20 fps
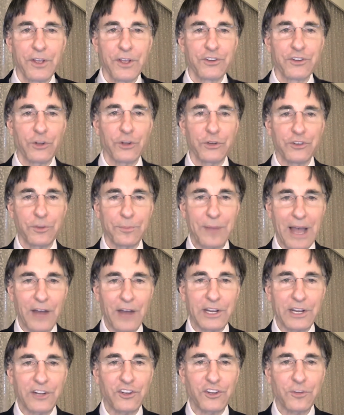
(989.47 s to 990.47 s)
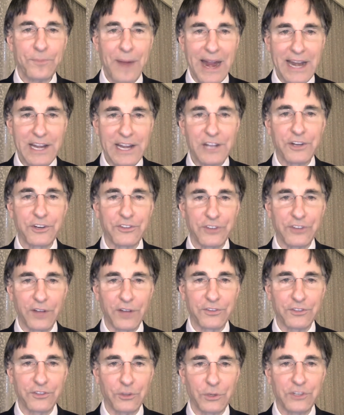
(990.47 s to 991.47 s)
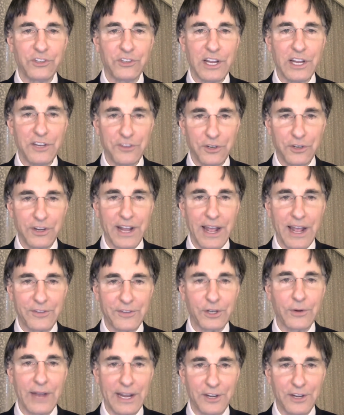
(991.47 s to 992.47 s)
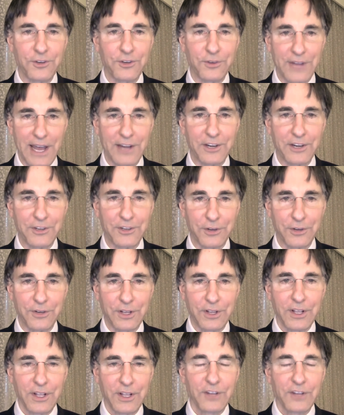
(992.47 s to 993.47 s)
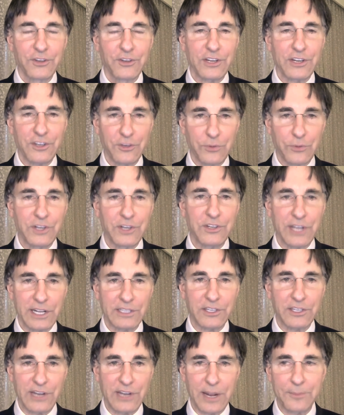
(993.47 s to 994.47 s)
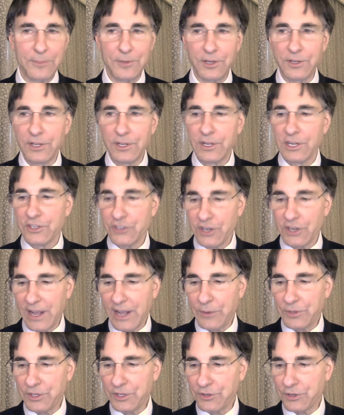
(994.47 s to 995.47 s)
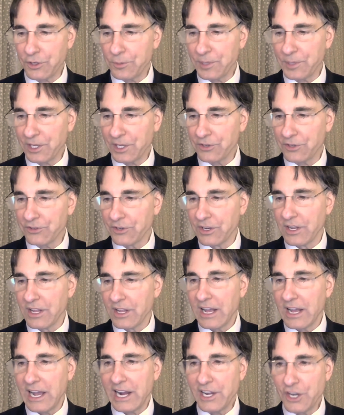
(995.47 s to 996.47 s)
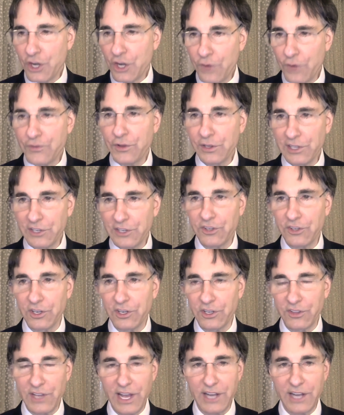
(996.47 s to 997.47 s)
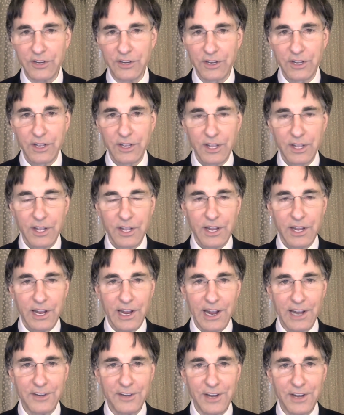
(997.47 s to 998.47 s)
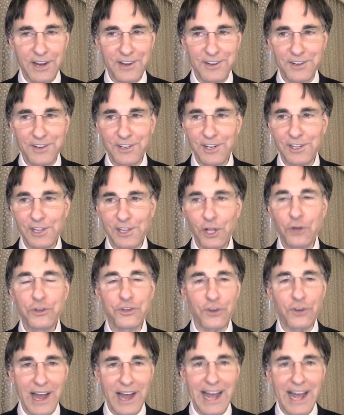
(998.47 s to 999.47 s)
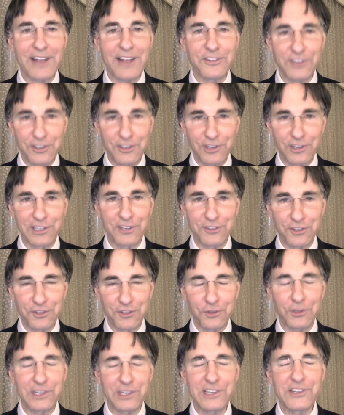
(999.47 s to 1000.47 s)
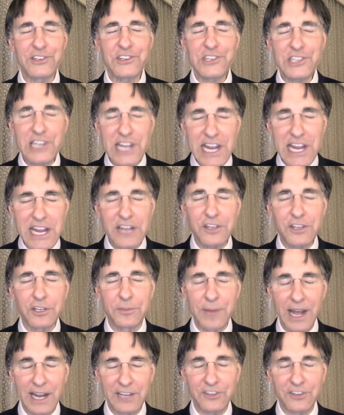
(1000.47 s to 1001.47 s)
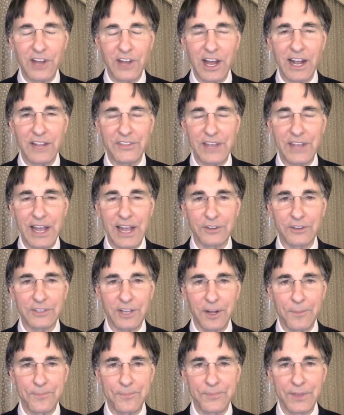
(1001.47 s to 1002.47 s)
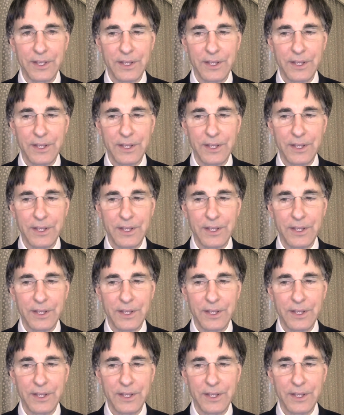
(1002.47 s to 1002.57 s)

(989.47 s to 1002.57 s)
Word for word: So it's about expanding yourself so it's easier to have a gratitude attitude. So I just want to take the time to share that with you too, because I know if you listen to that and close your eyes as you listen to it and see in your mind's eye the outcome,